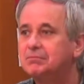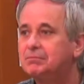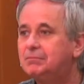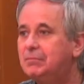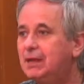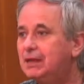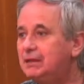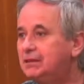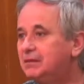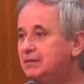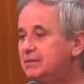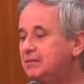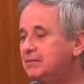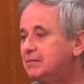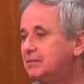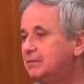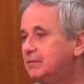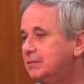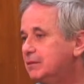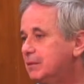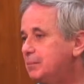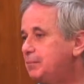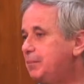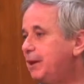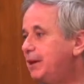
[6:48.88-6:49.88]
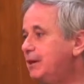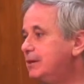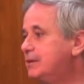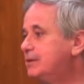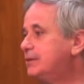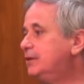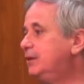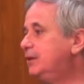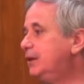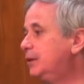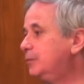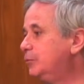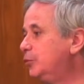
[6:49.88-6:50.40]
But the
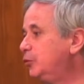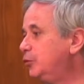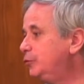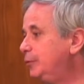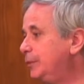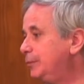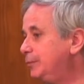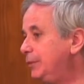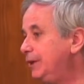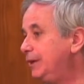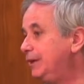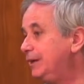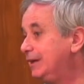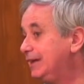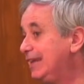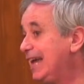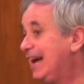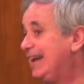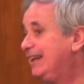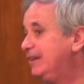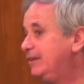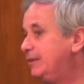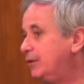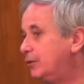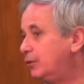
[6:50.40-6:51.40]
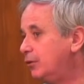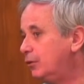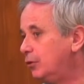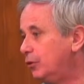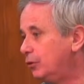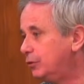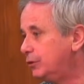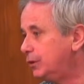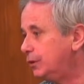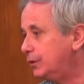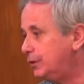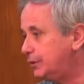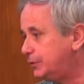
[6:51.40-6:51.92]
Palestinian movement being an
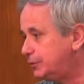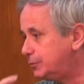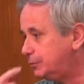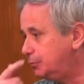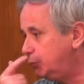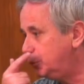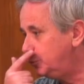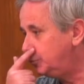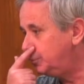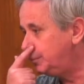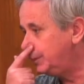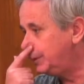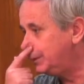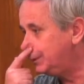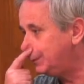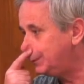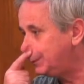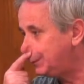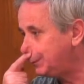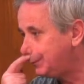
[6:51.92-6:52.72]
anti-colonialist movement,